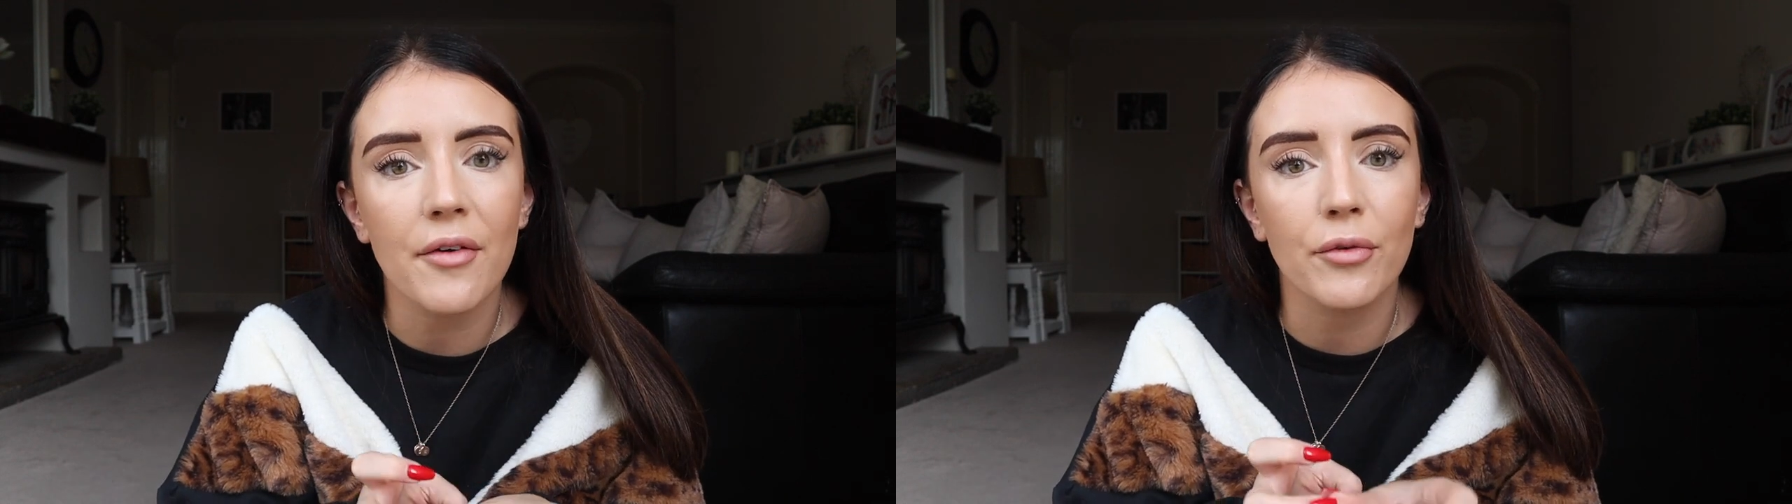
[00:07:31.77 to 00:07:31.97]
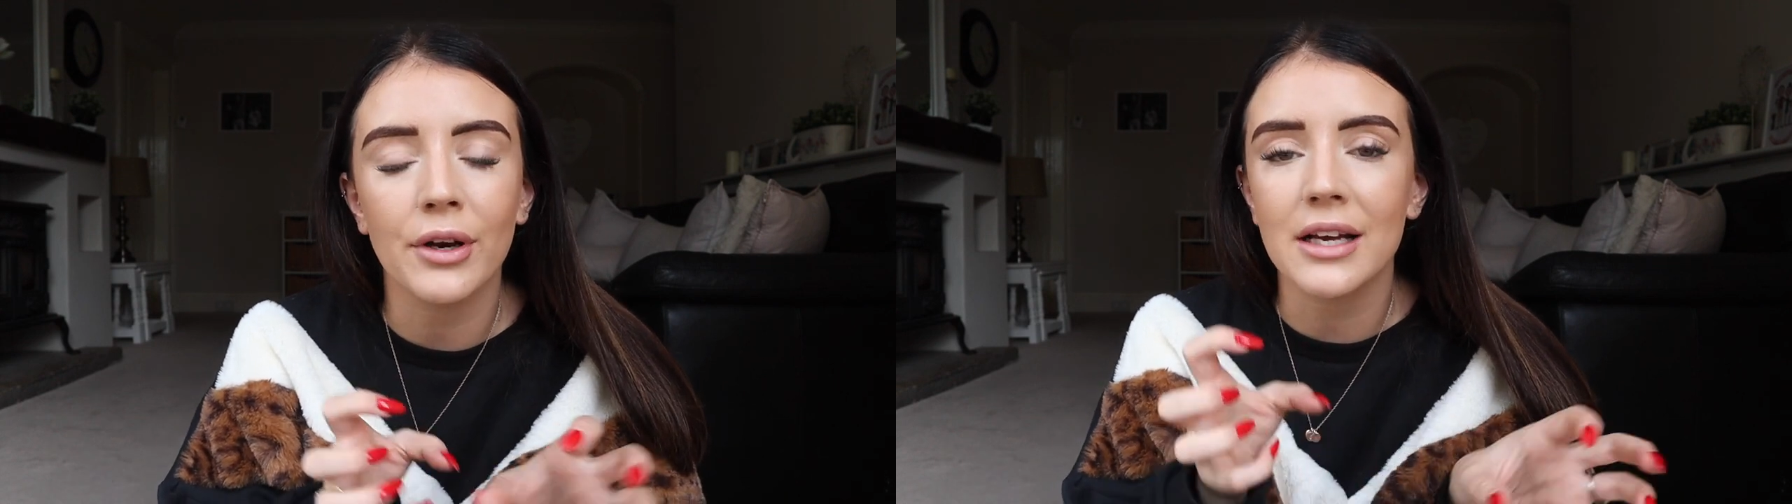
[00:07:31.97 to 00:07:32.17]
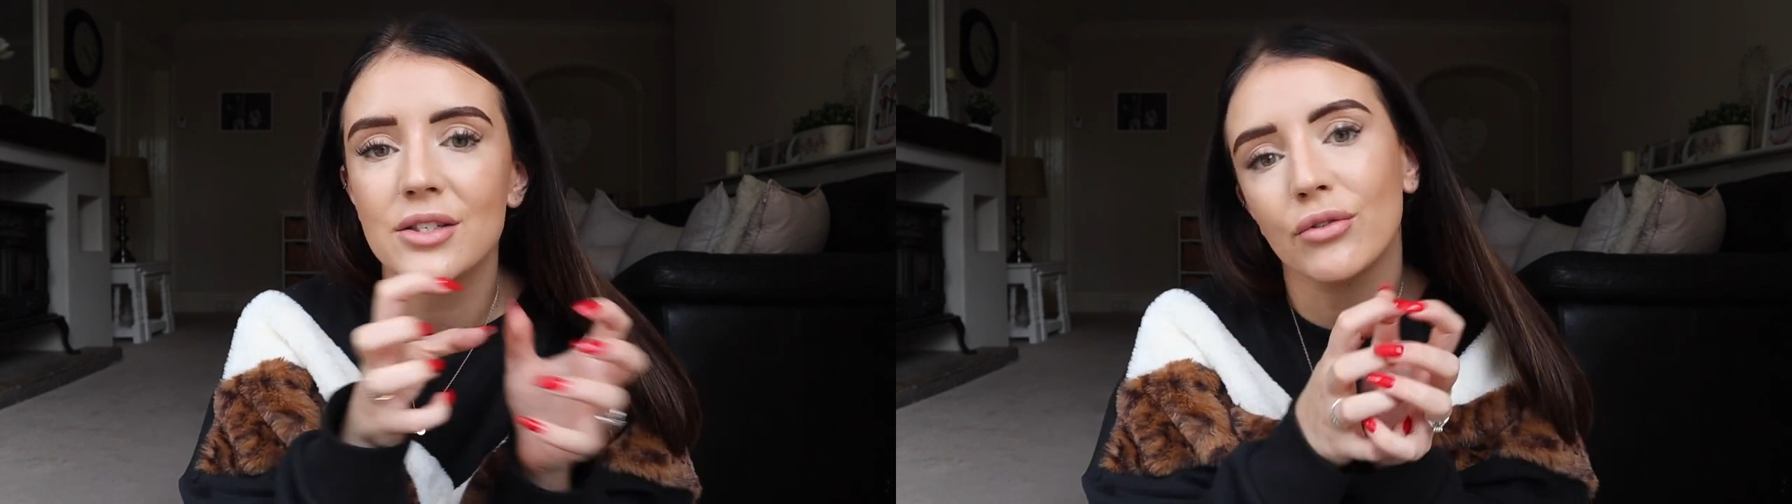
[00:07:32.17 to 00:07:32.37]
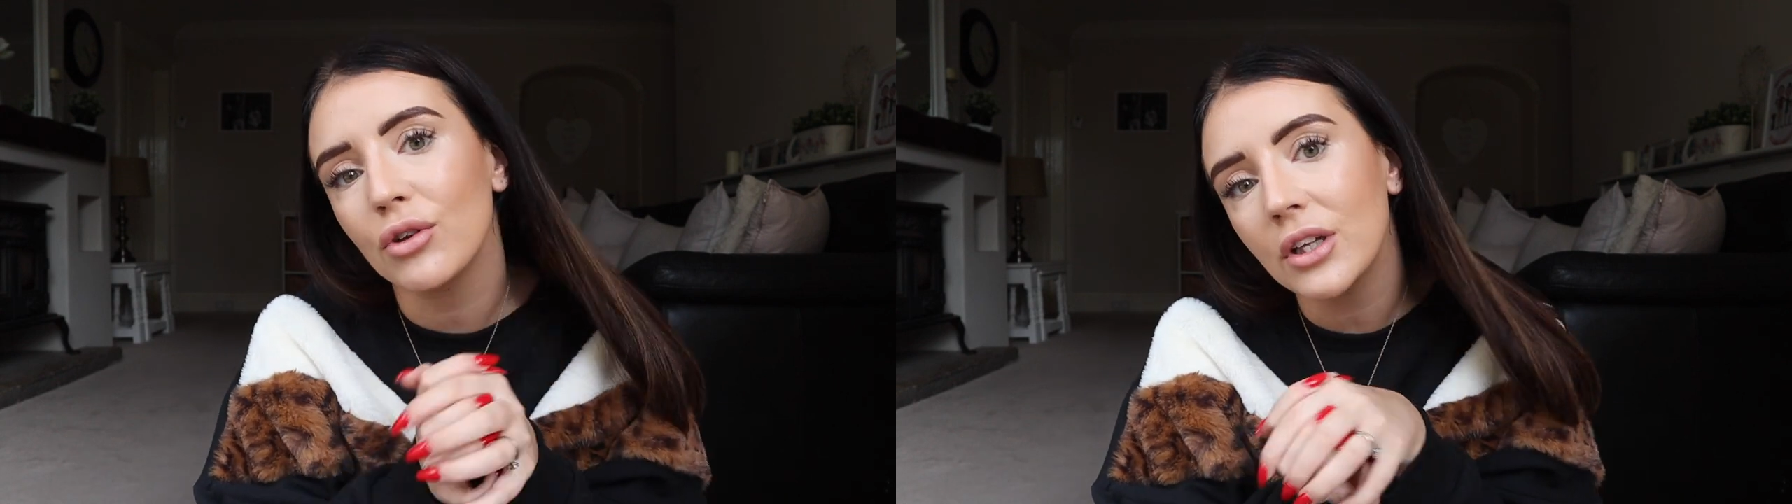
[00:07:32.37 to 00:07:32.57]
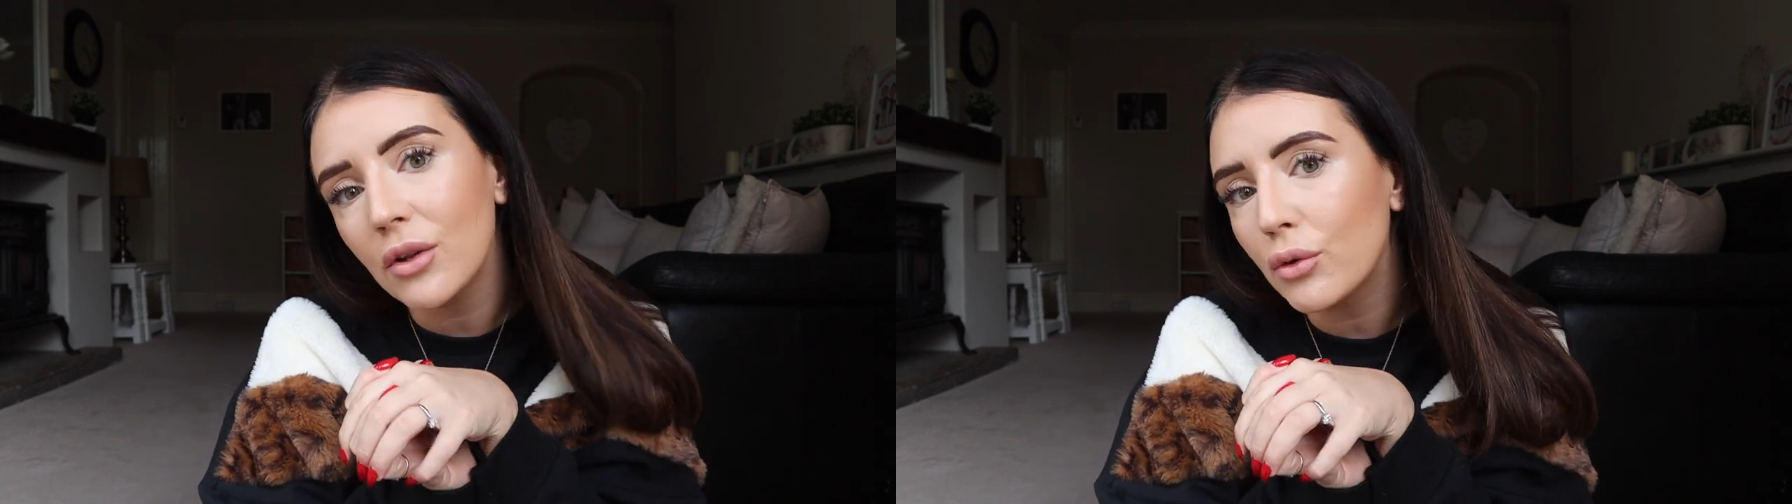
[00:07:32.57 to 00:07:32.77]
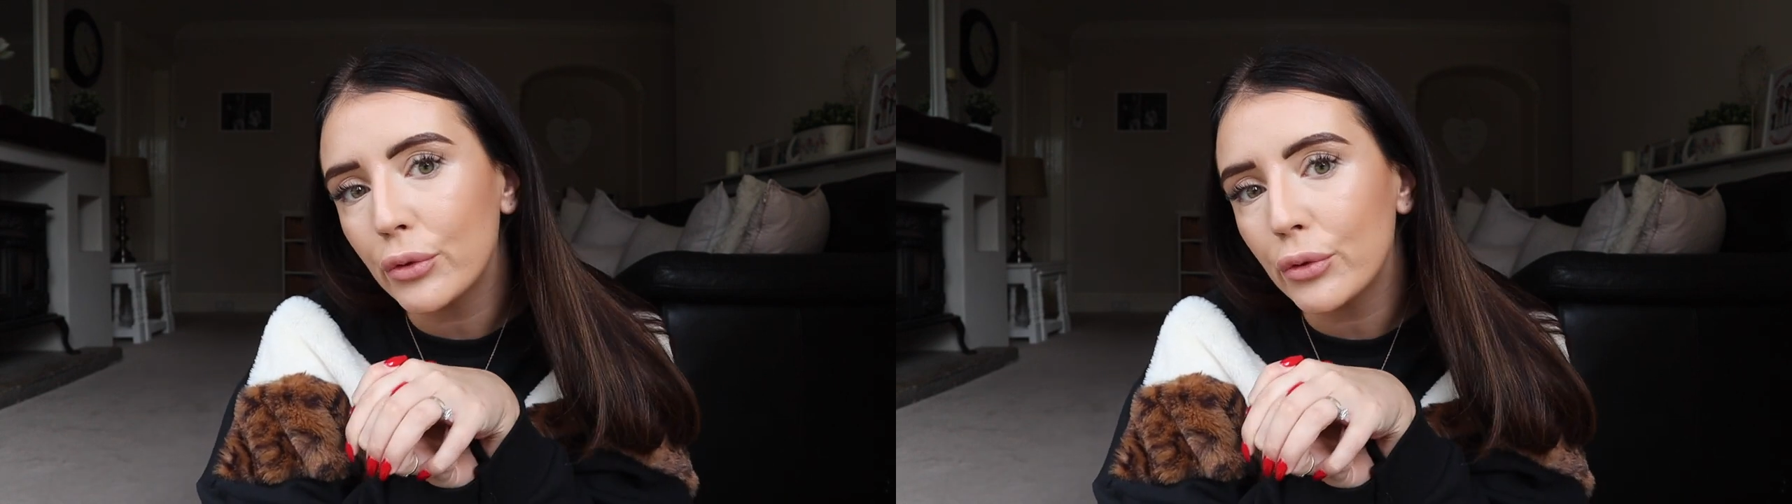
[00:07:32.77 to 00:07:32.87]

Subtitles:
everyone has their own little